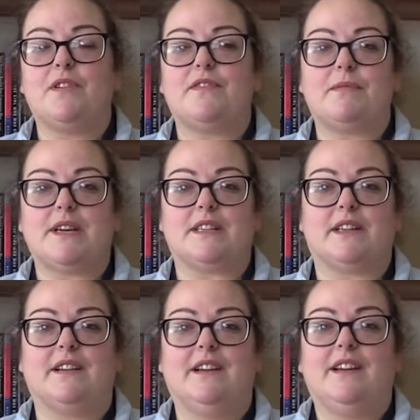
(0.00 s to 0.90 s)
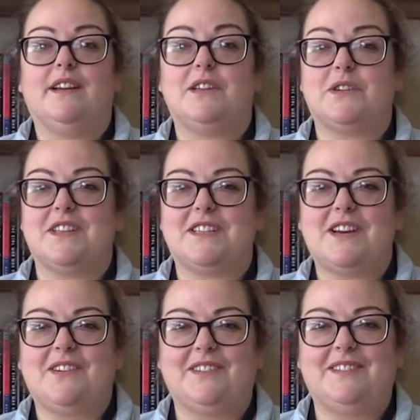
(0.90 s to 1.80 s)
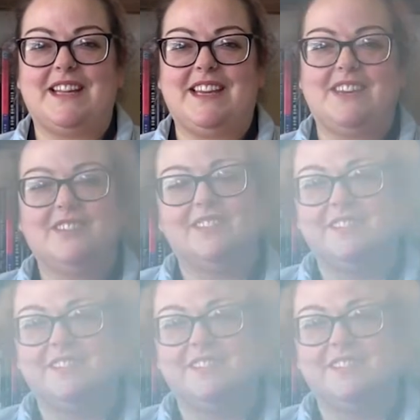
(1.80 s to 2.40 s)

information. Enjoy the show. Thank you.